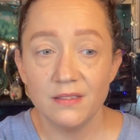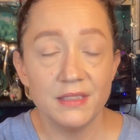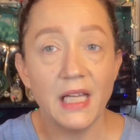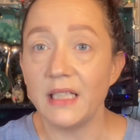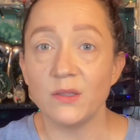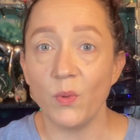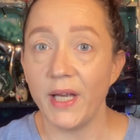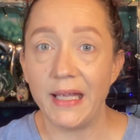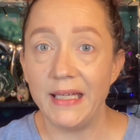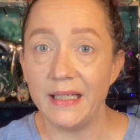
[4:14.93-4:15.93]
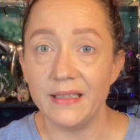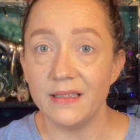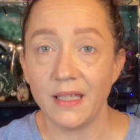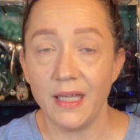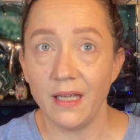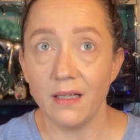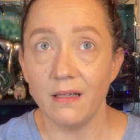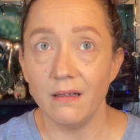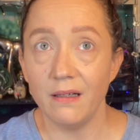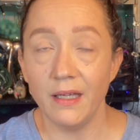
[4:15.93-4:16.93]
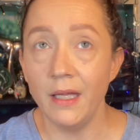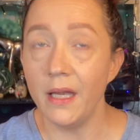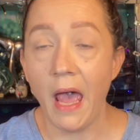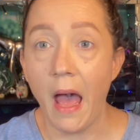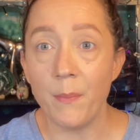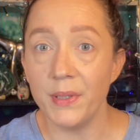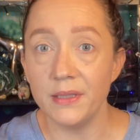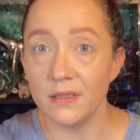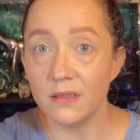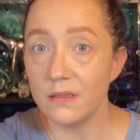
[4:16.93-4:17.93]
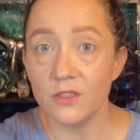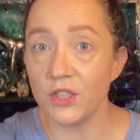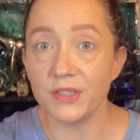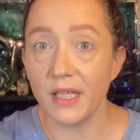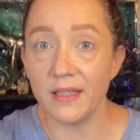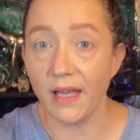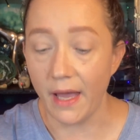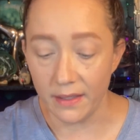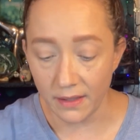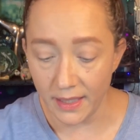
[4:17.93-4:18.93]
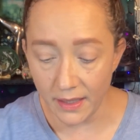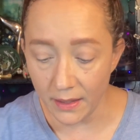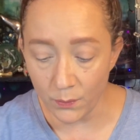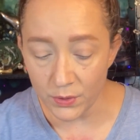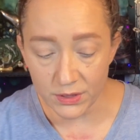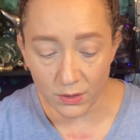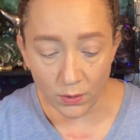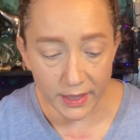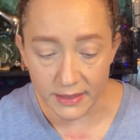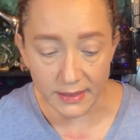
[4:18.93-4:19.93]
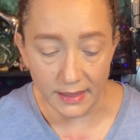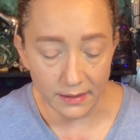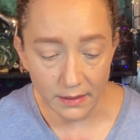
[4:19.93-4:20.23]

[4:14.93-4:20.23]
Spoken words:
that's when I hit. Like, it happened just like that. Like, it was crazy.